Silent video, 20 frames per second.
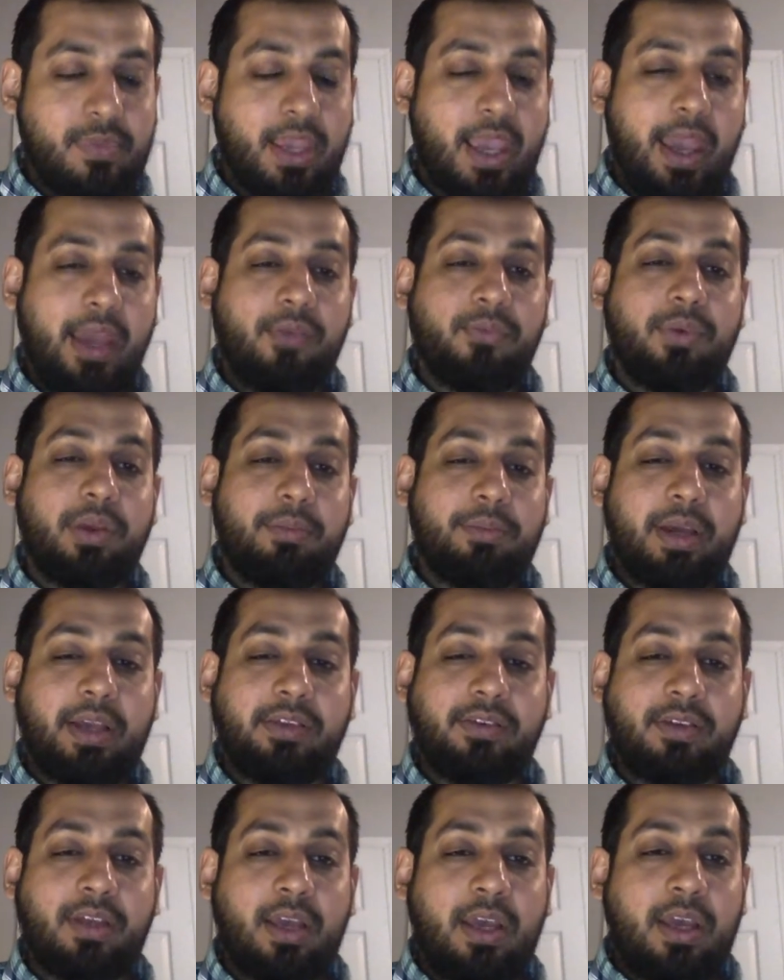And we
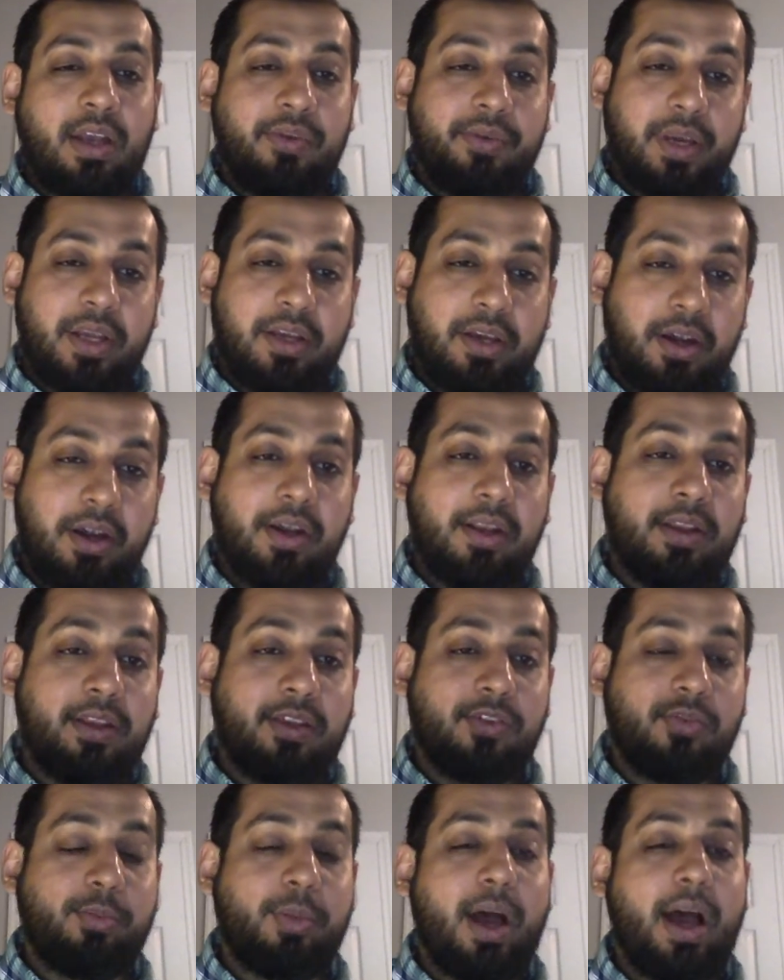must return
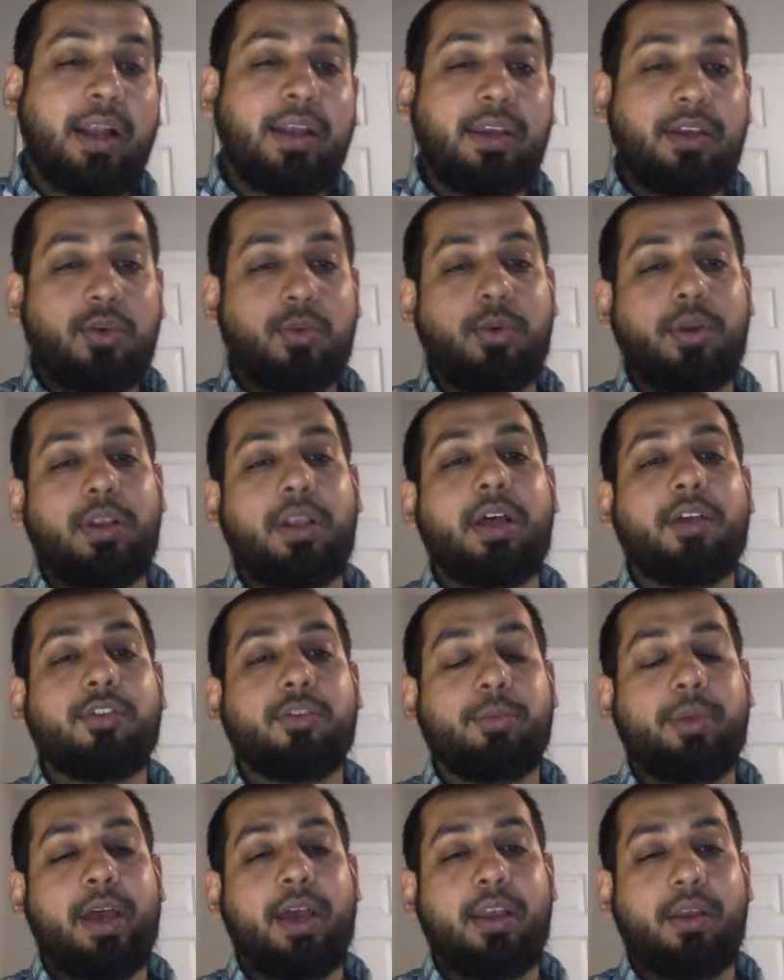this body to Allah
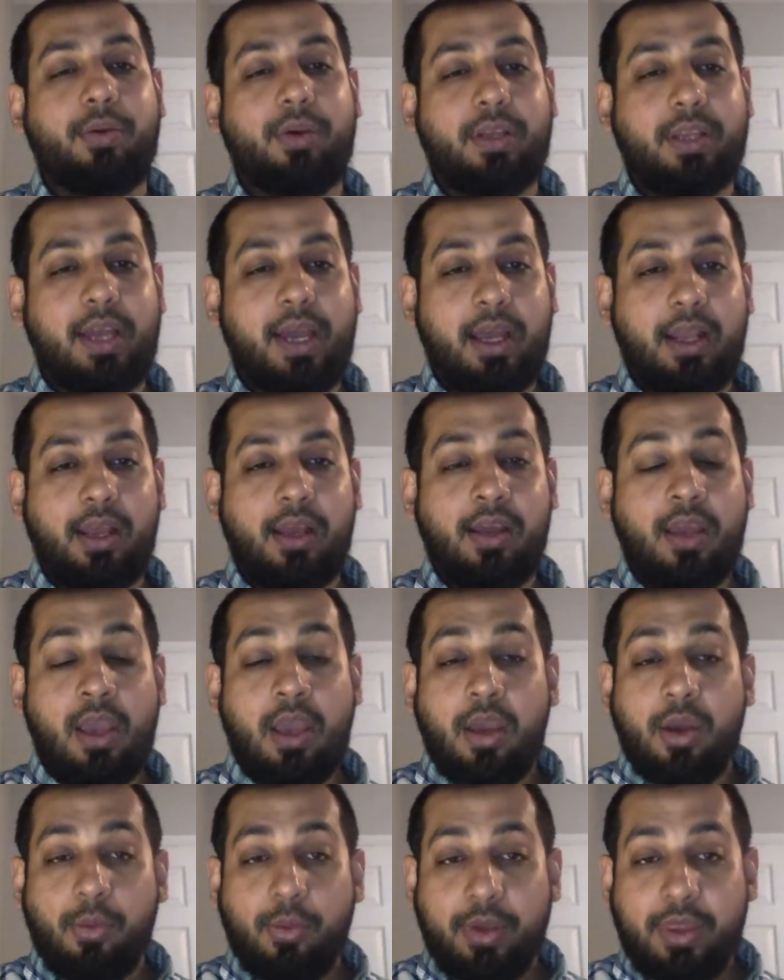subhanahu wa ta'ala
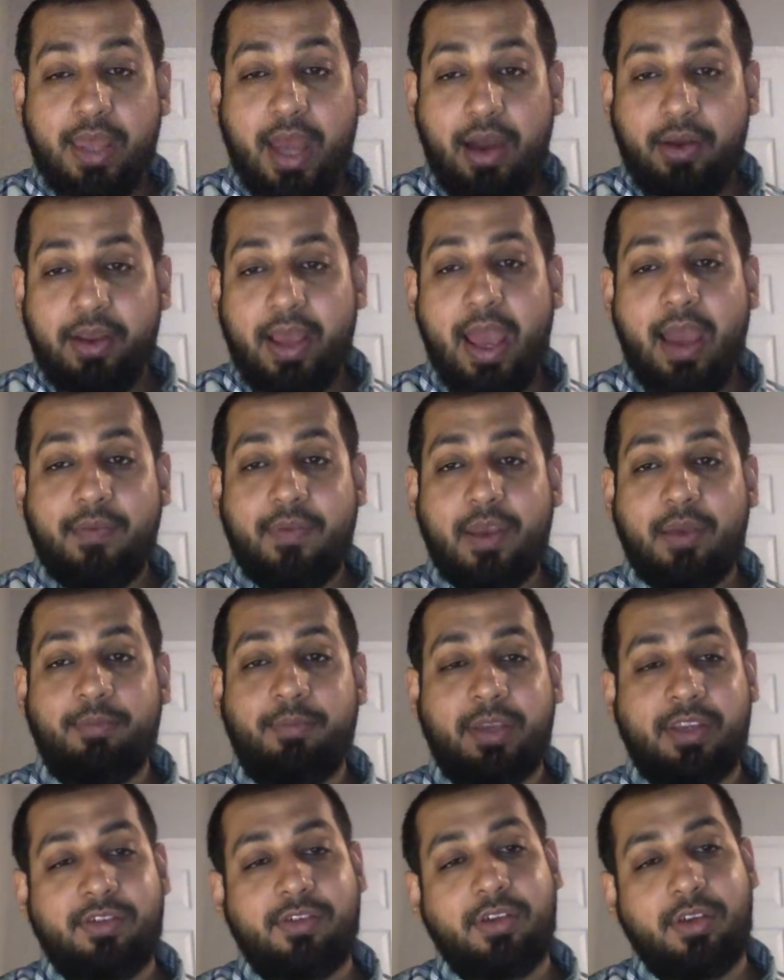without having
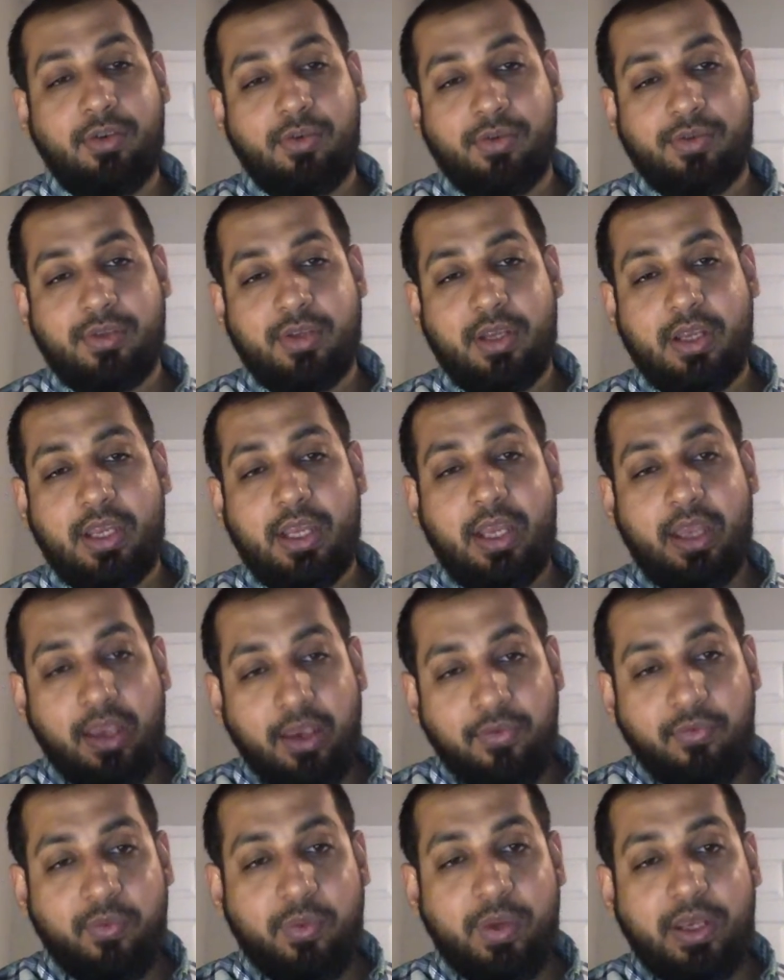misused it. And
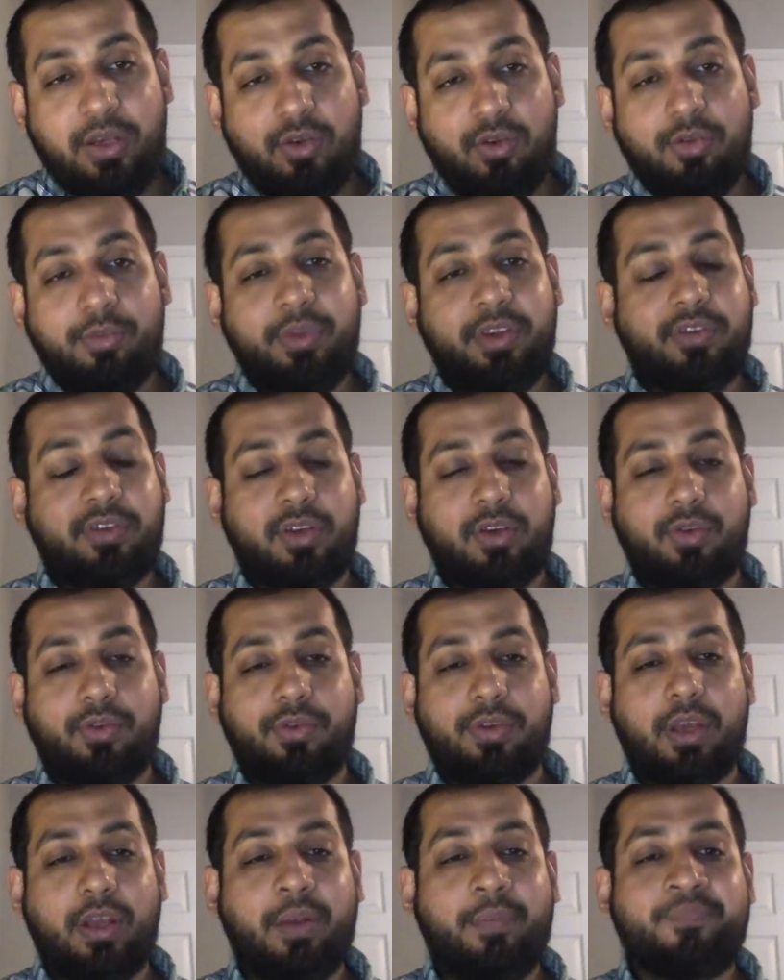if we do
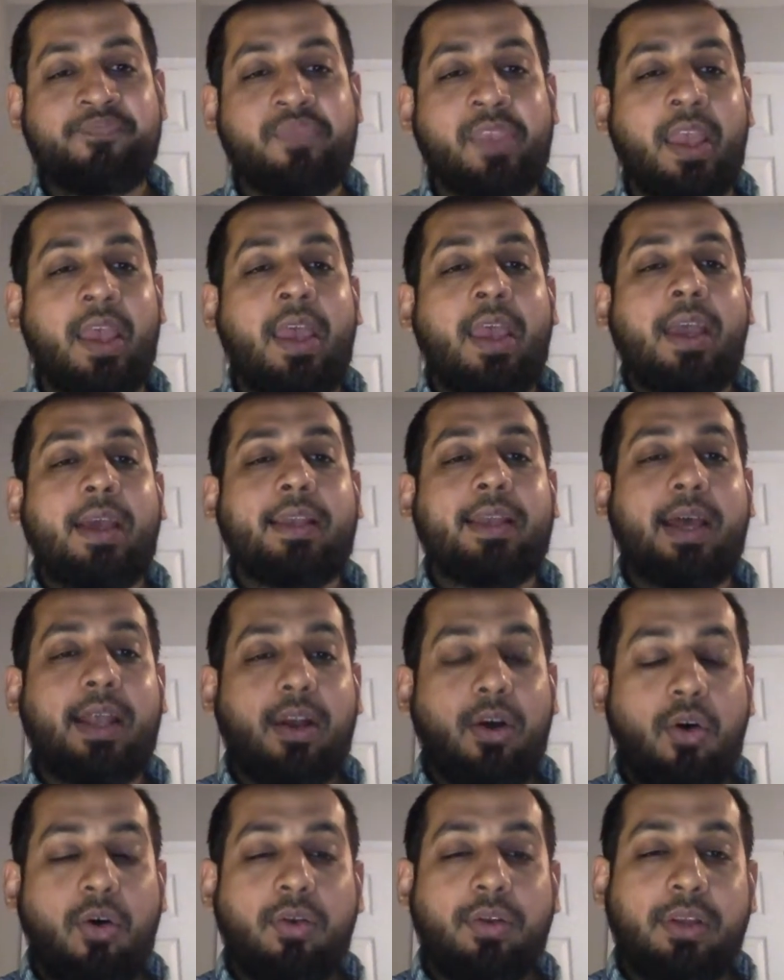misuse it, not
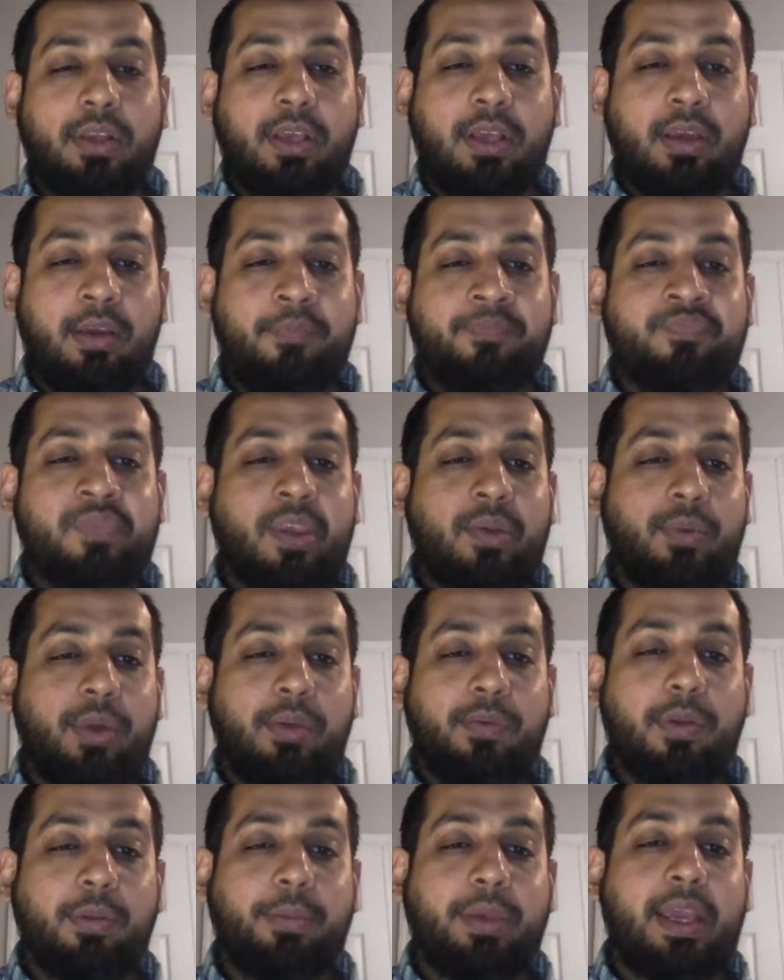only we
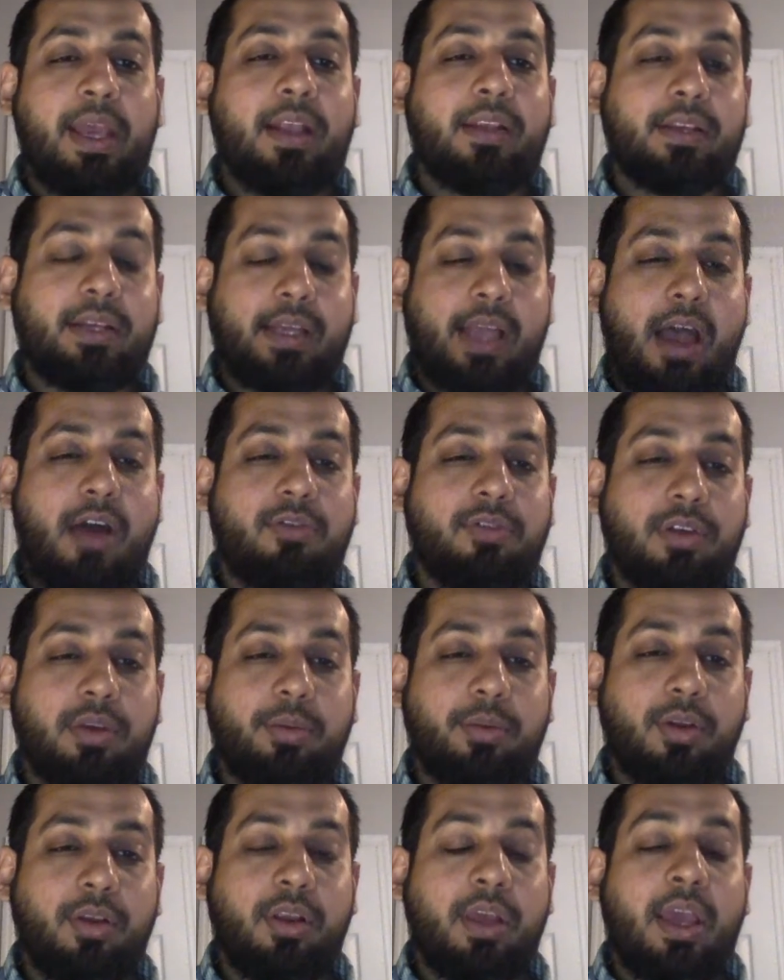will be held
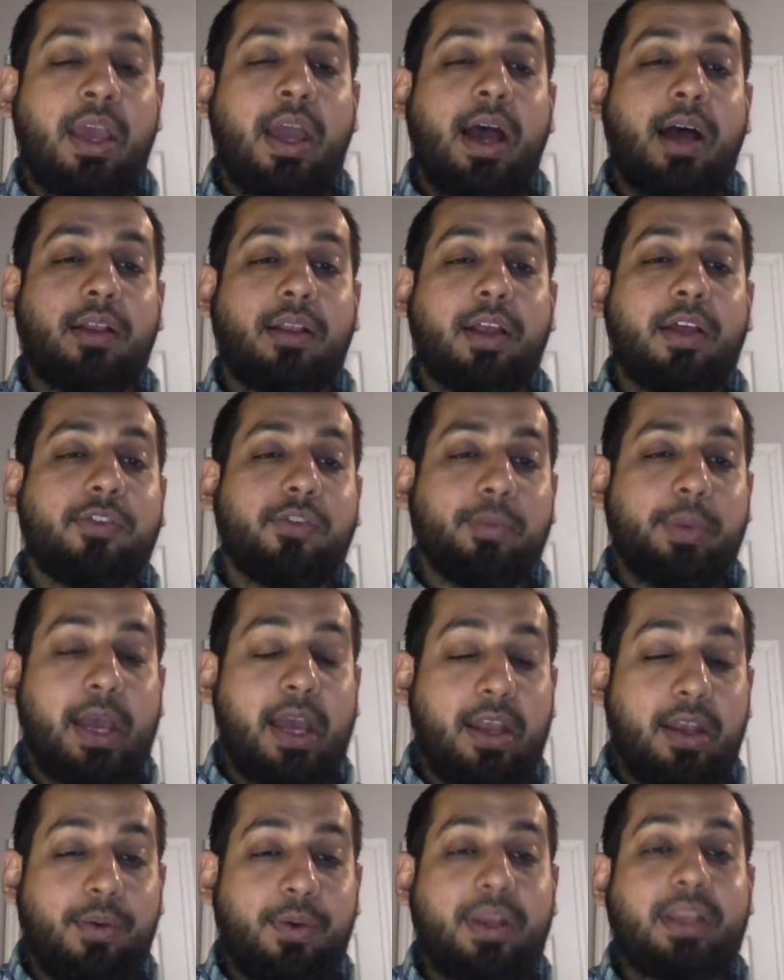accountable, Allah
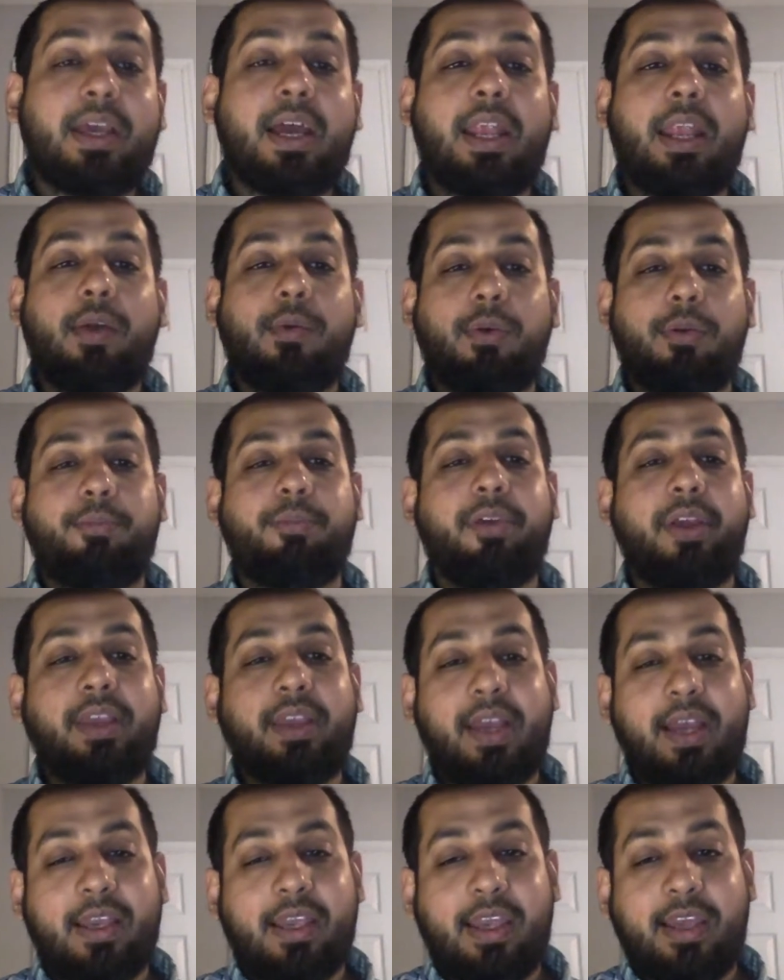subhanahu wa ta'ala will
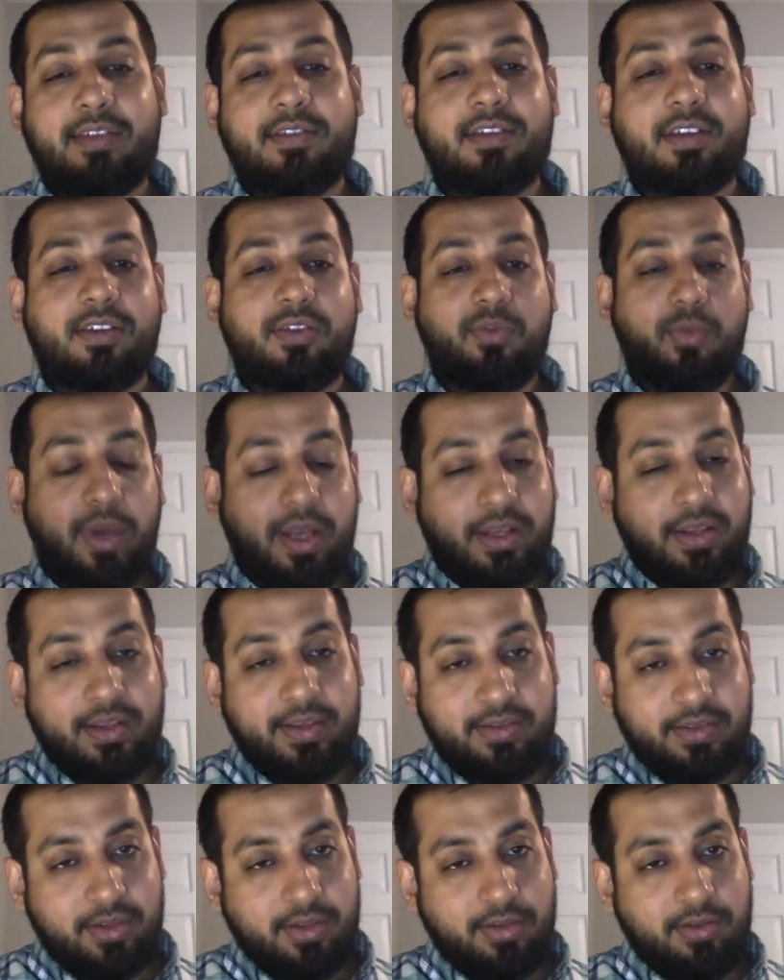bring against us
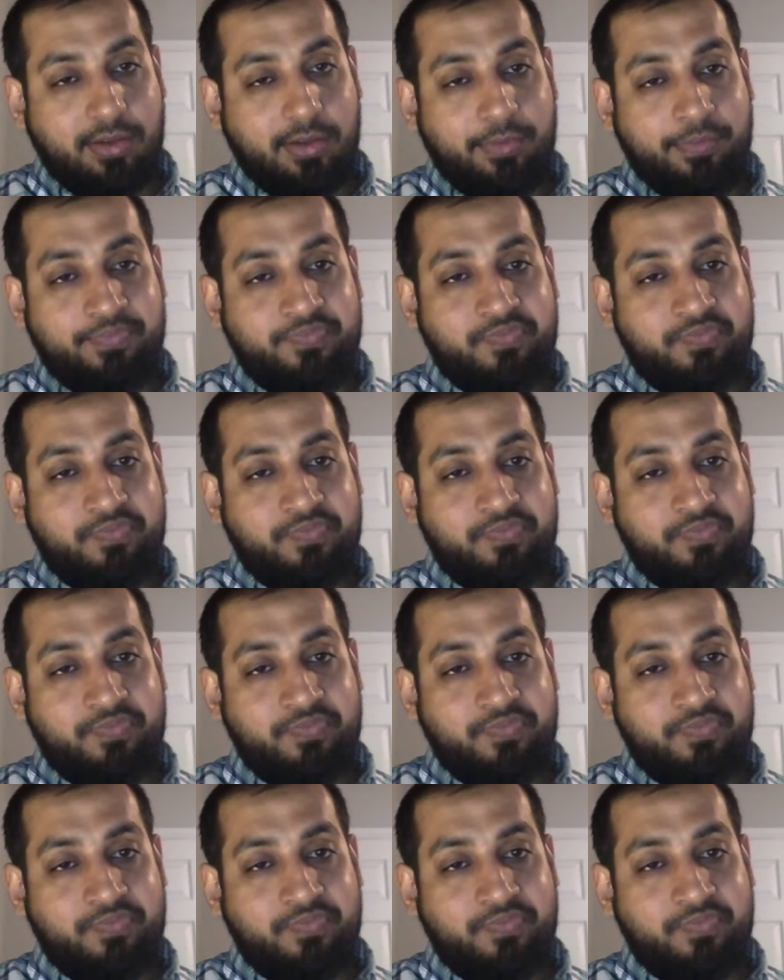witnesses